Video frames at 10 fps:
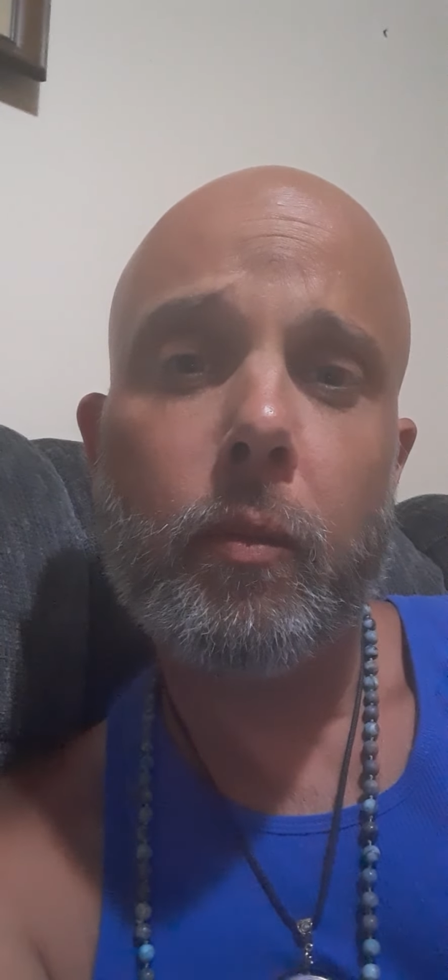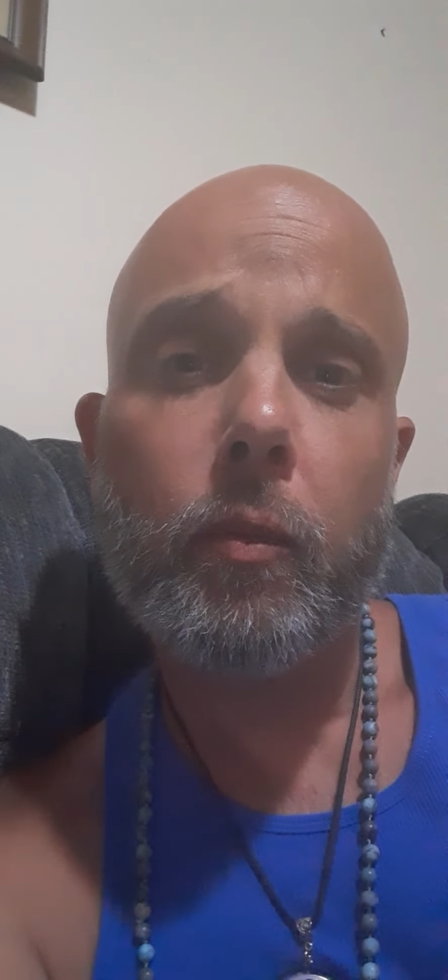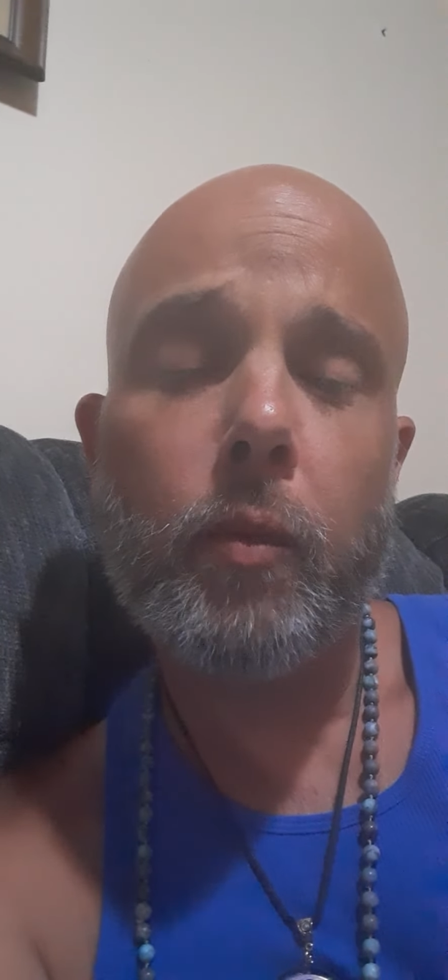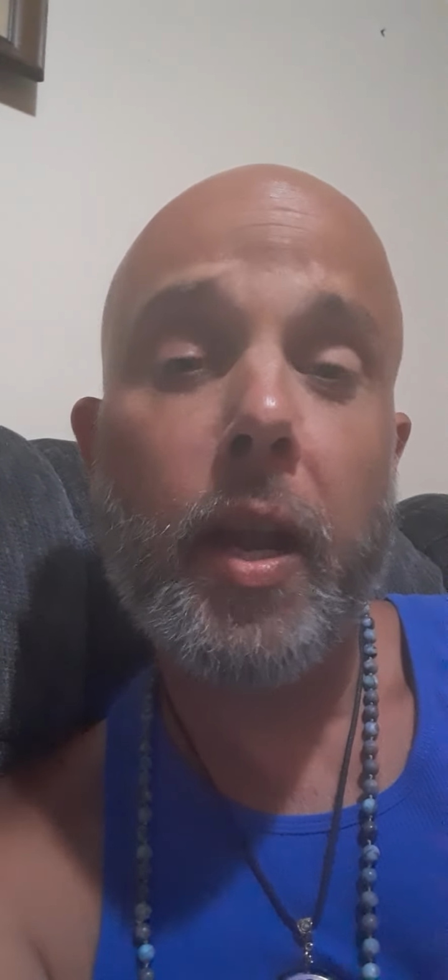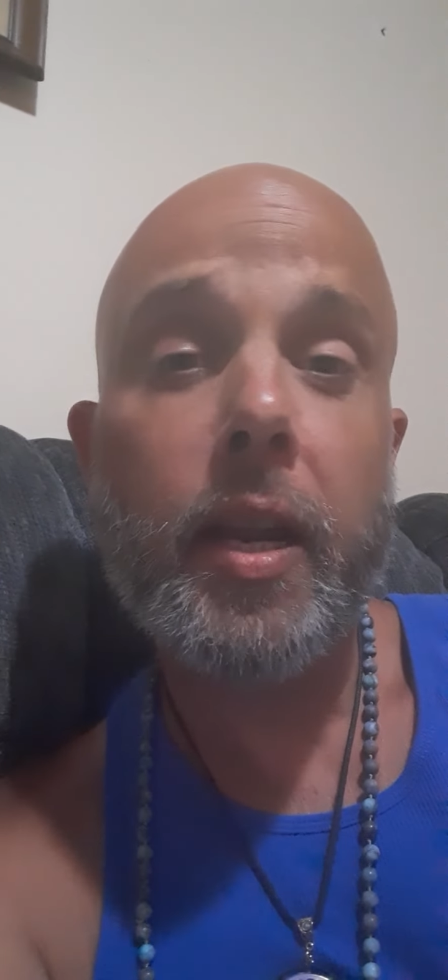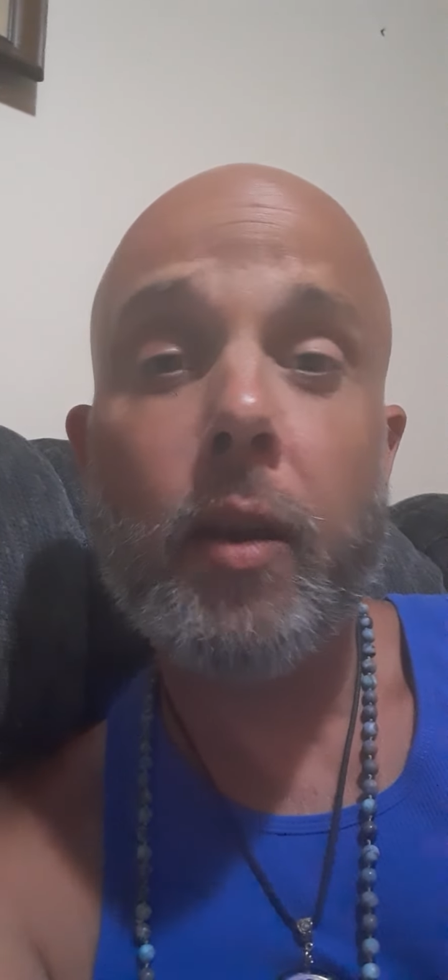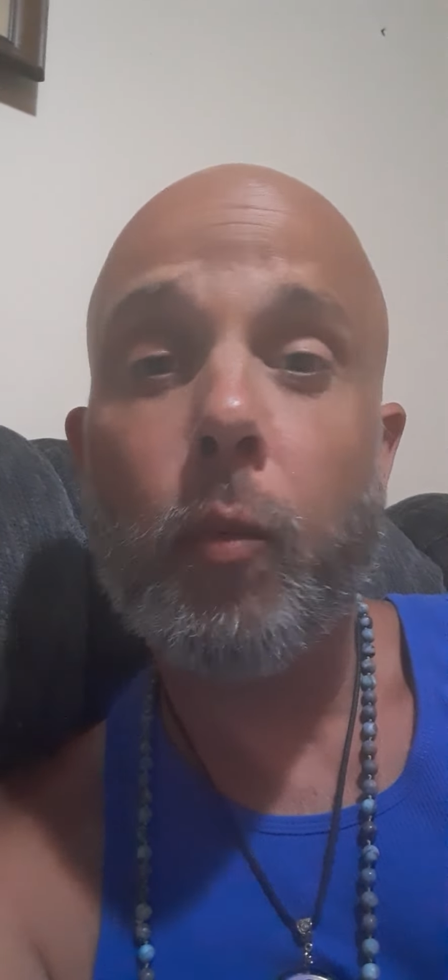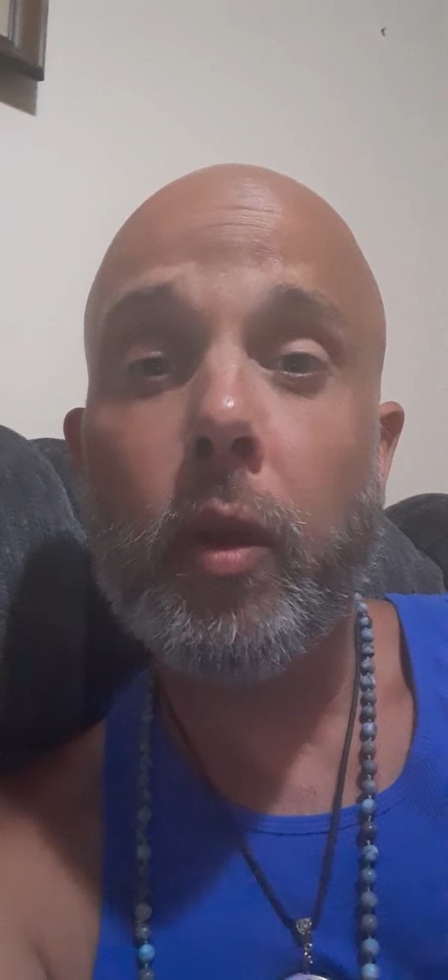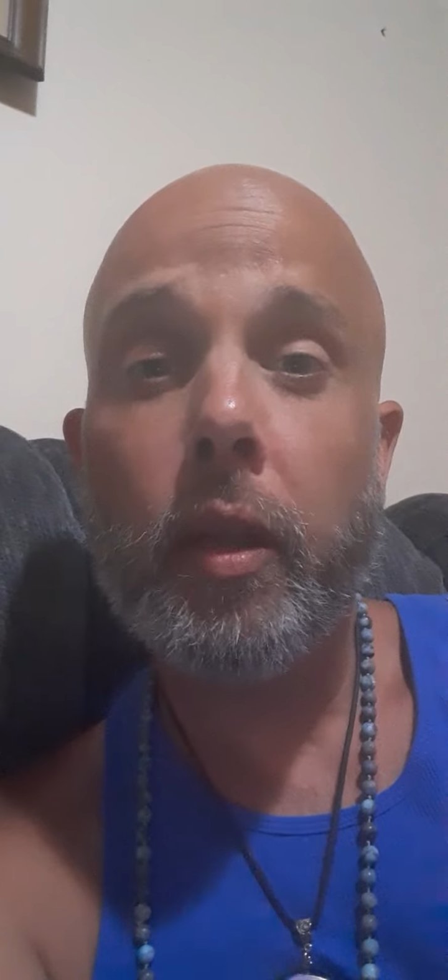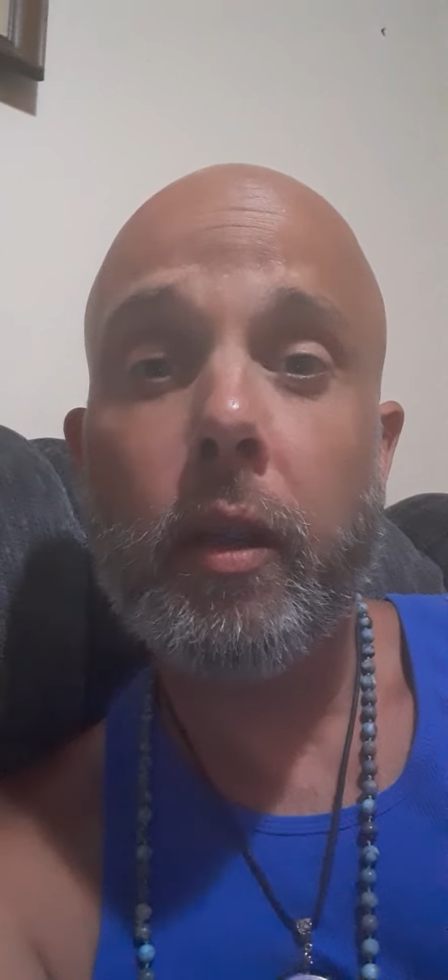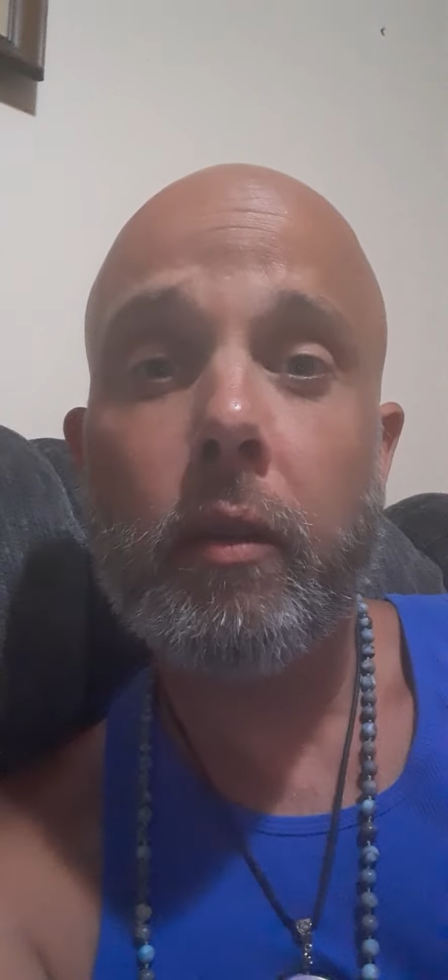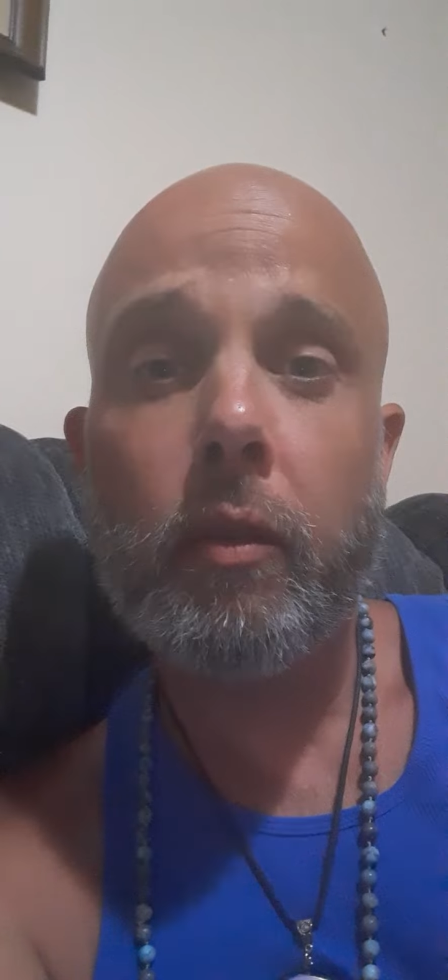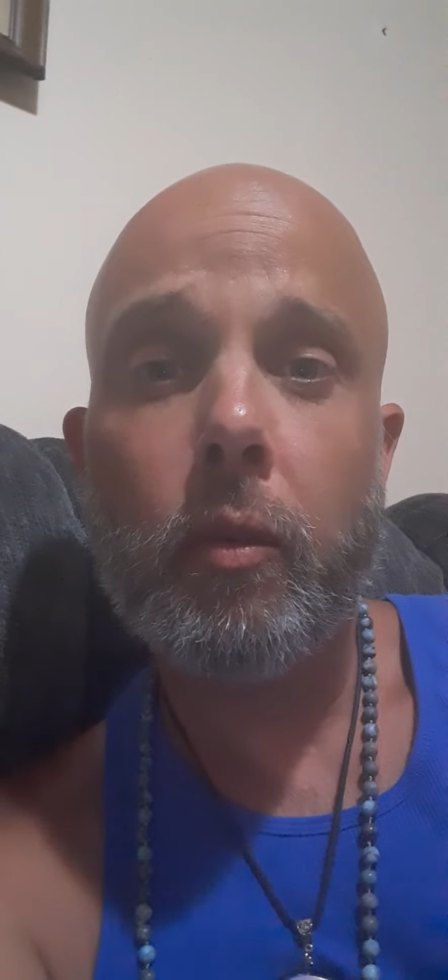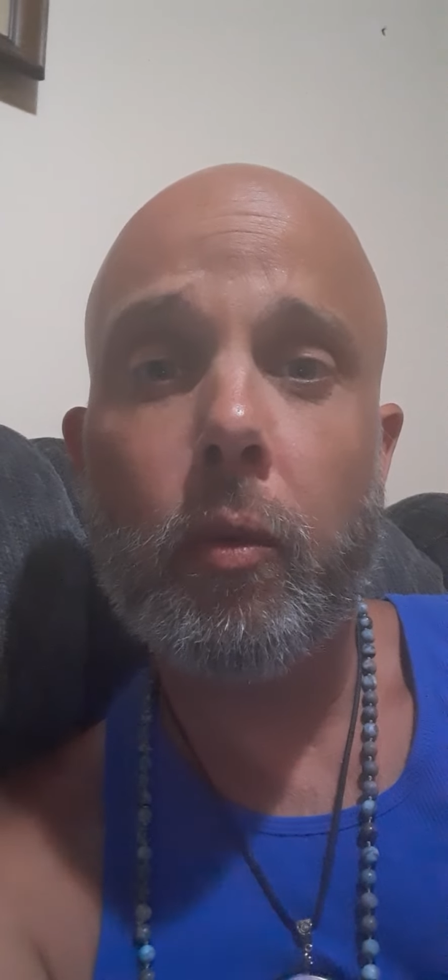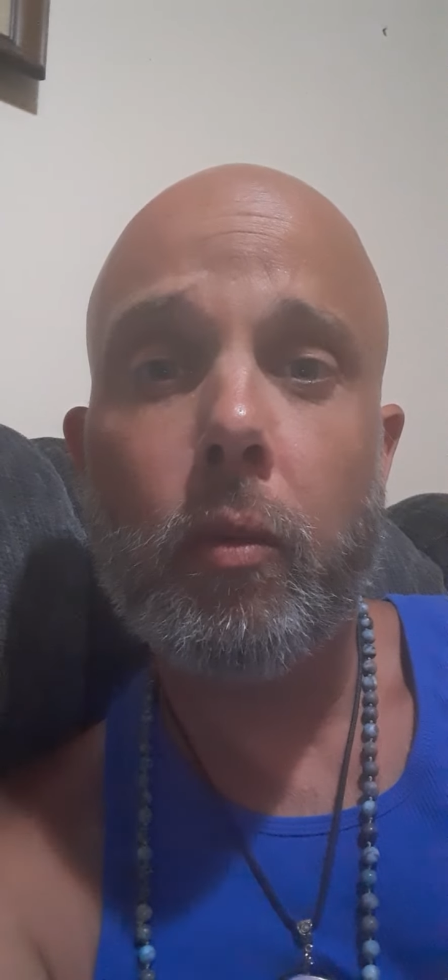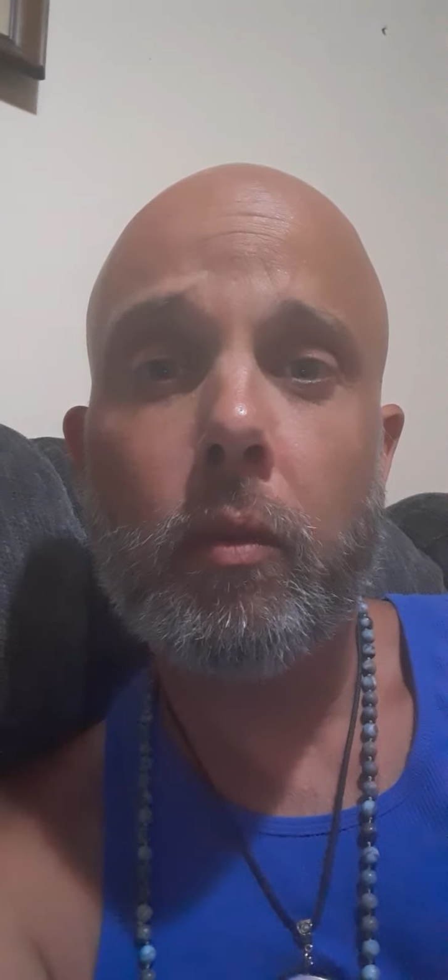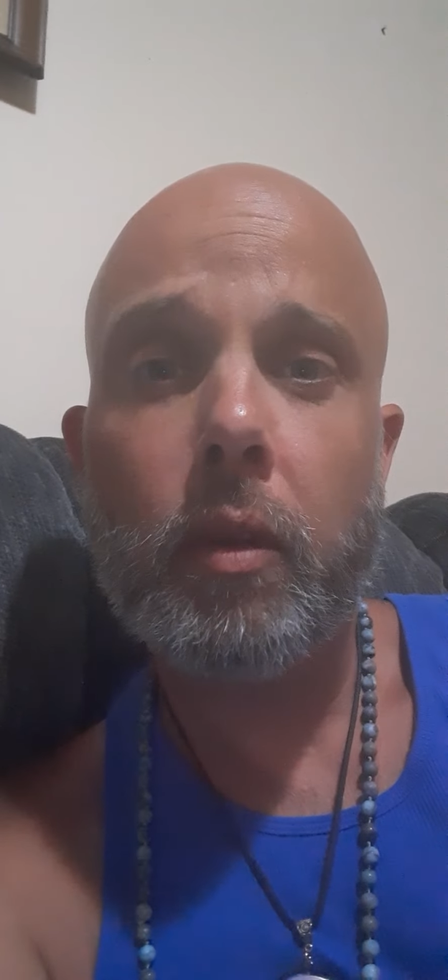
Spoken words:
ready and willing to